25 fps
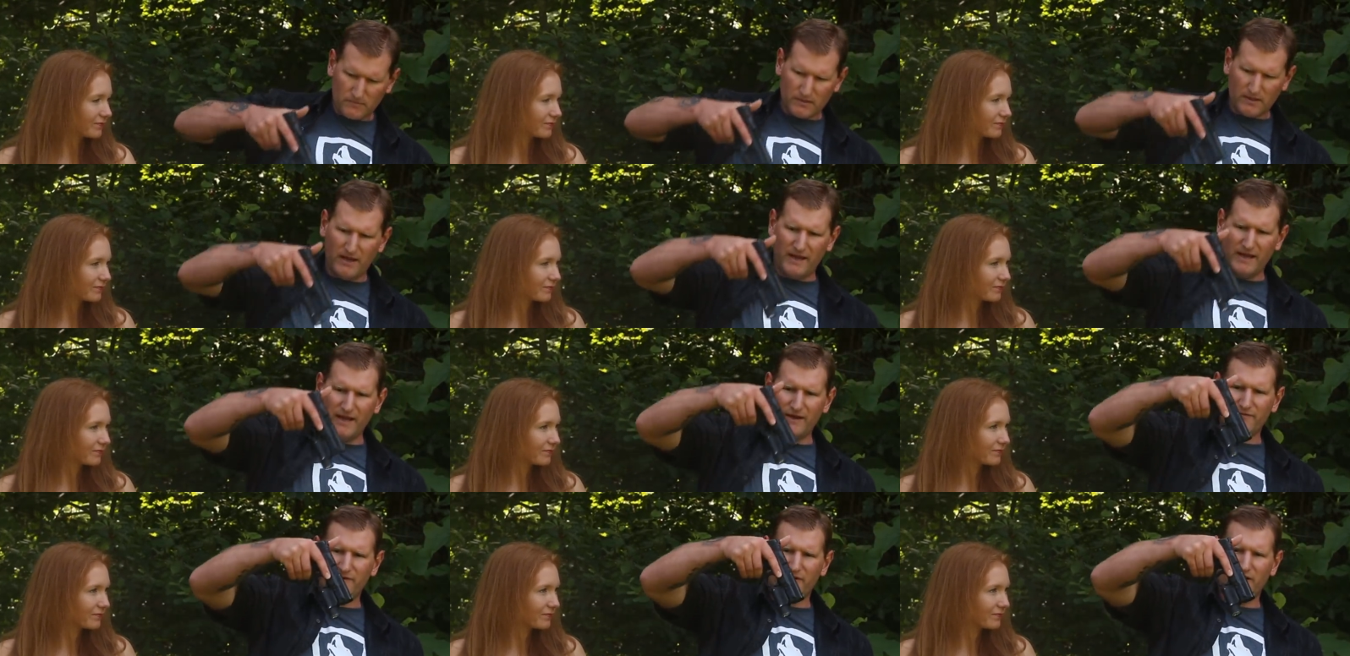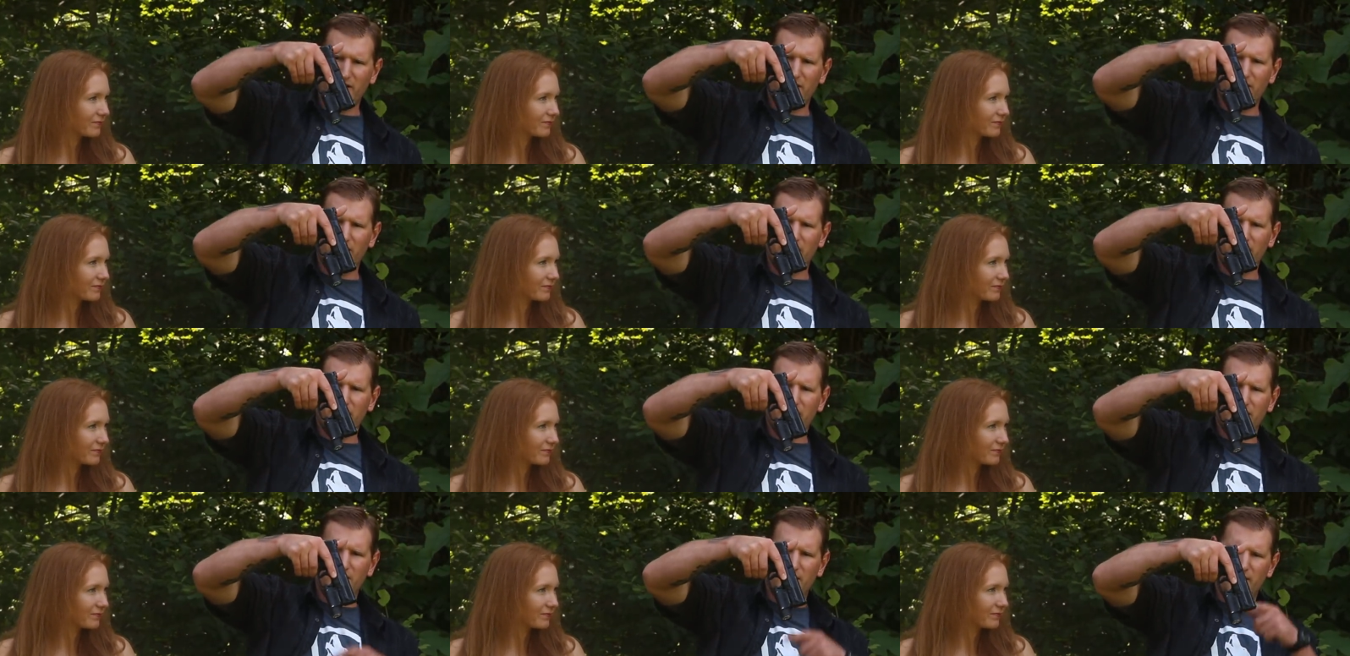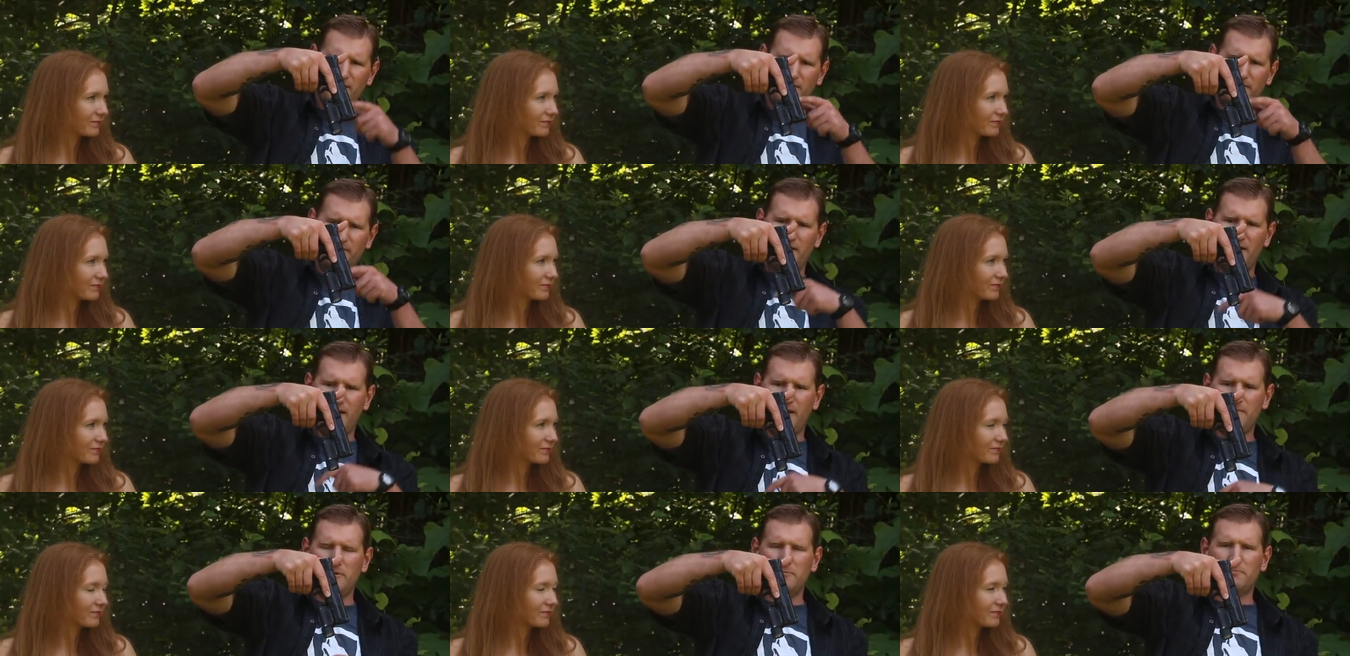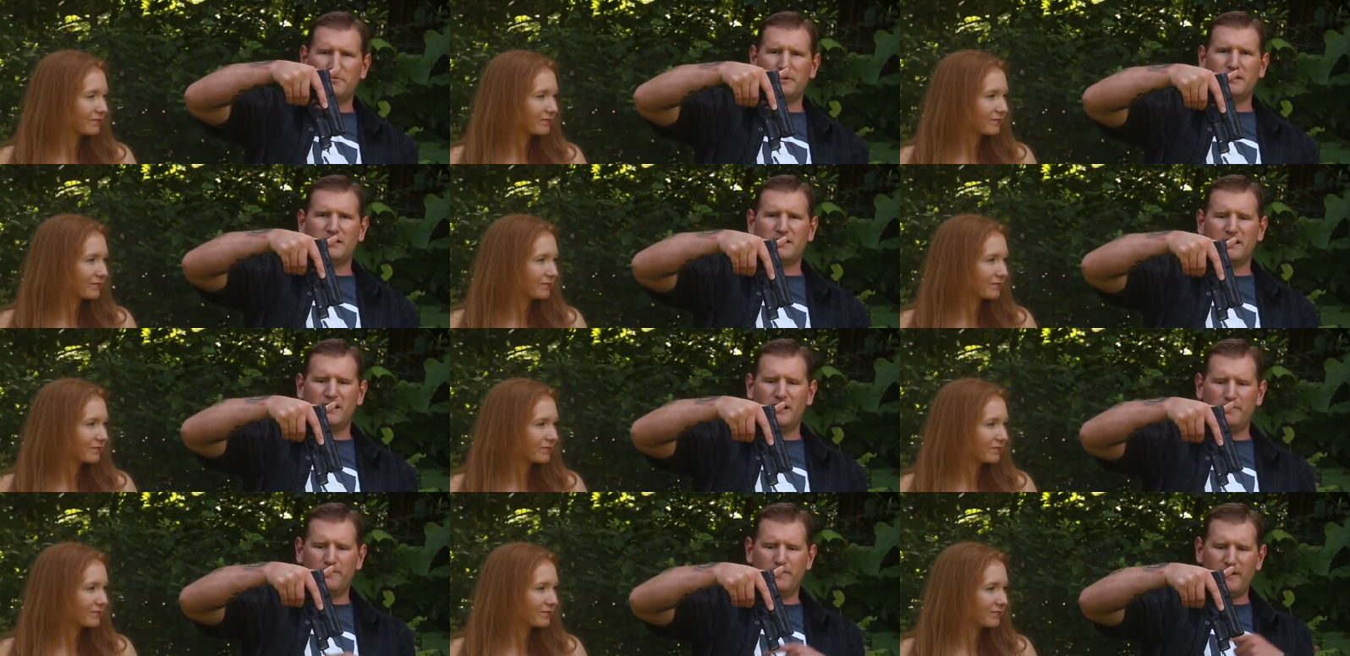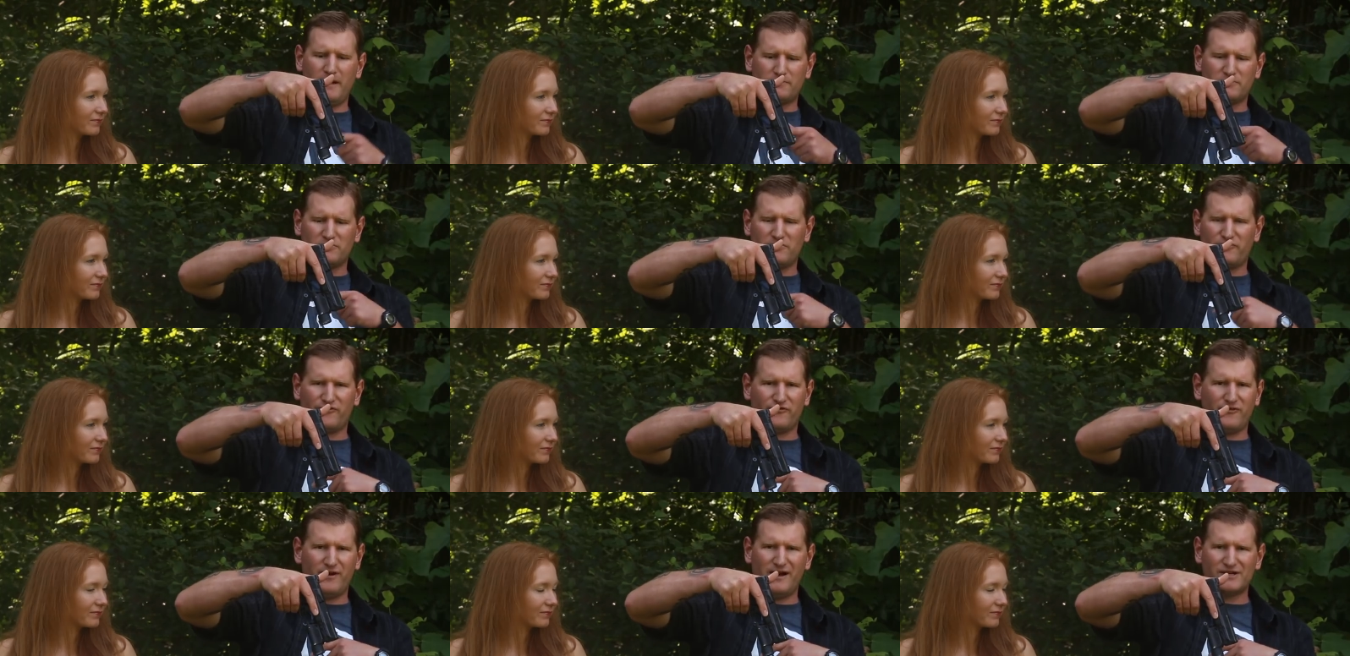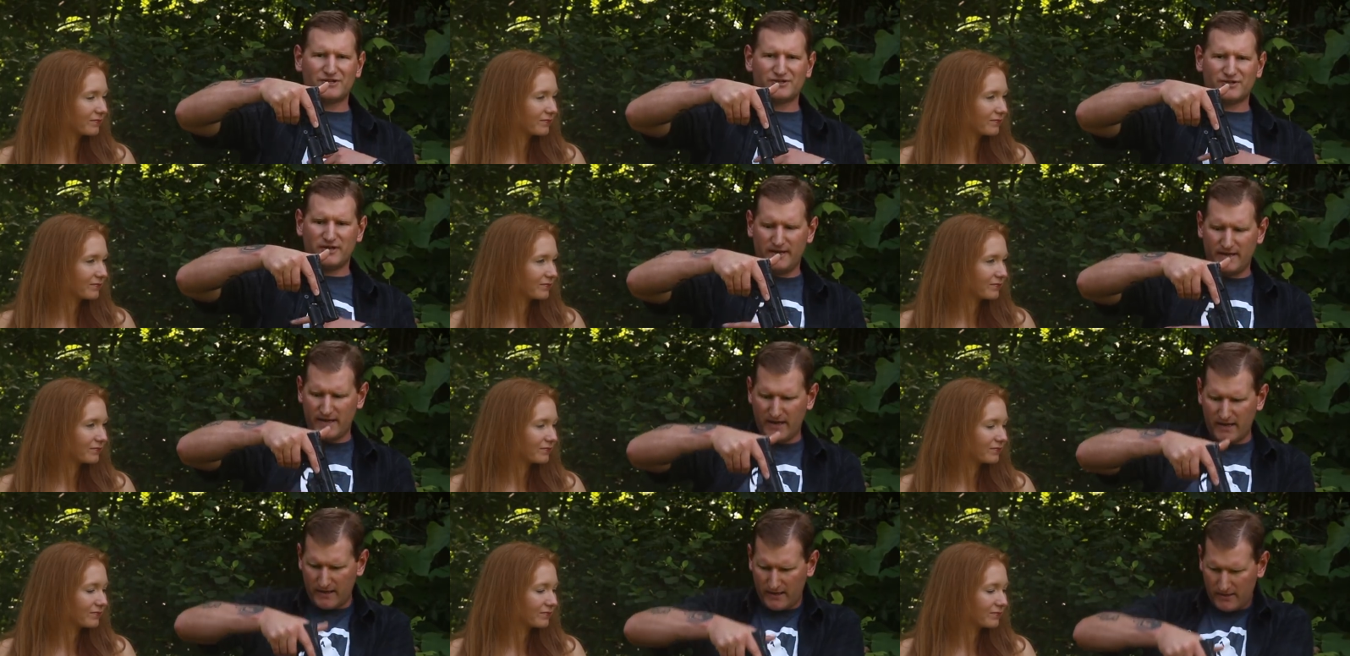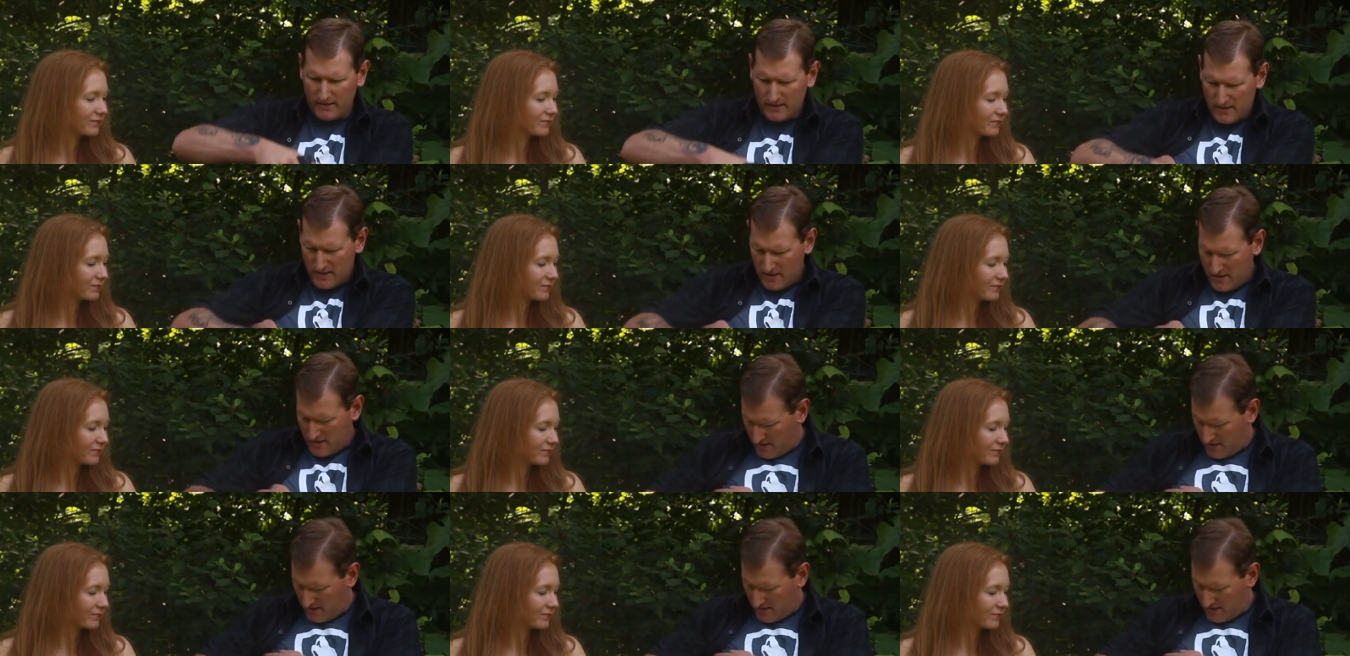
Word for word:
Speaker 1: I have a, a M&P compact with a flashlight on it,